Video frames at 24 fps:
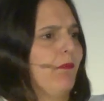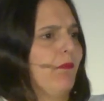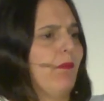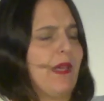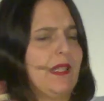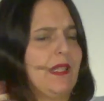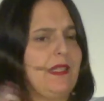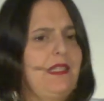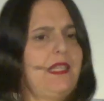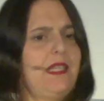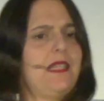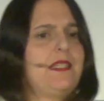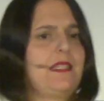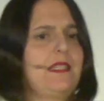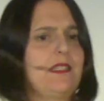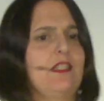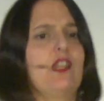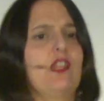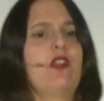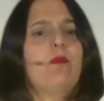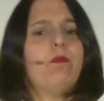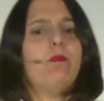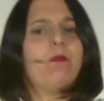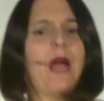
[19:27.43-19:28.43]
but this is
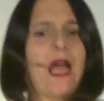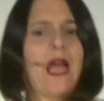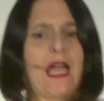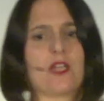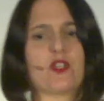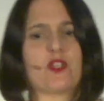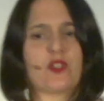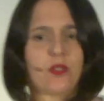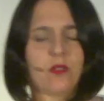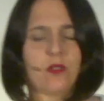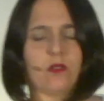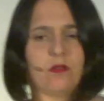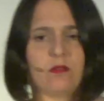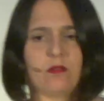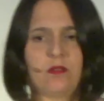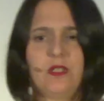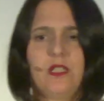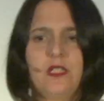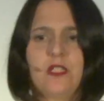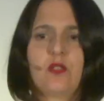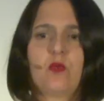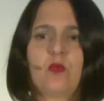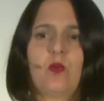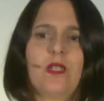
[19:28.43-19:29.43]
their passion.
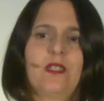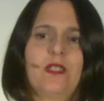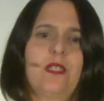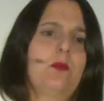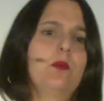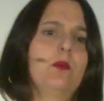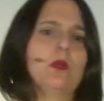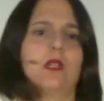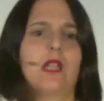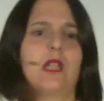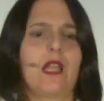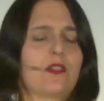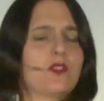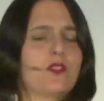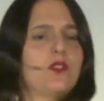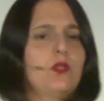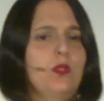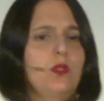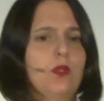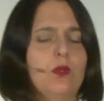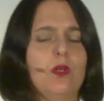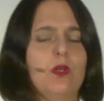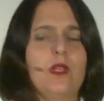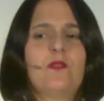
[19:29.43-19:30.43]
This is what they would like
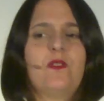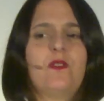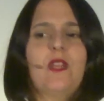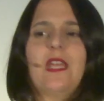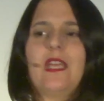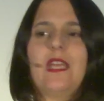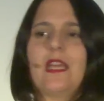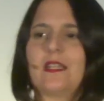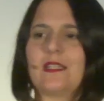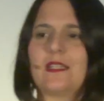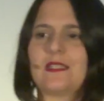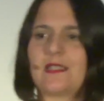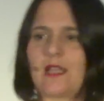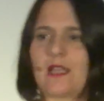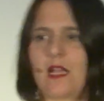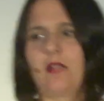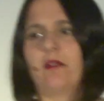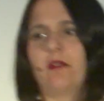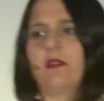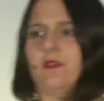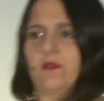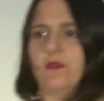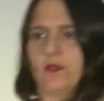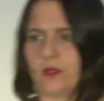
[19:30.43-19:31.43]
to do if they get a
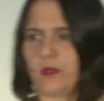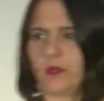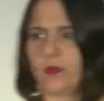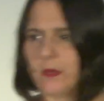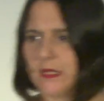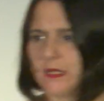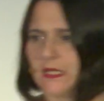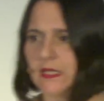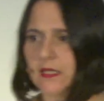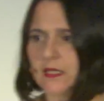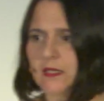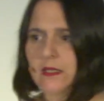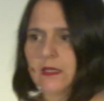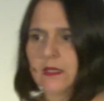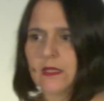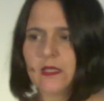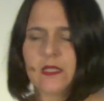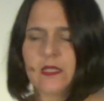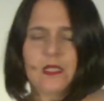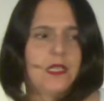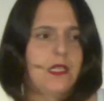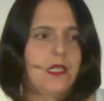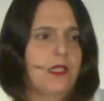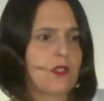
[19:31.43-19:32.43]
salary for doing it.
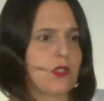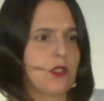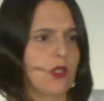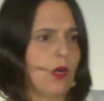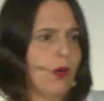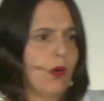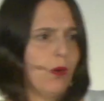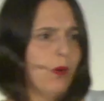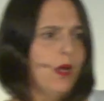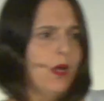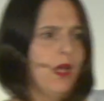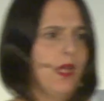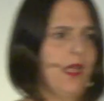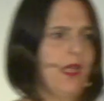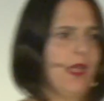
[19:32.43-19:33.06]
So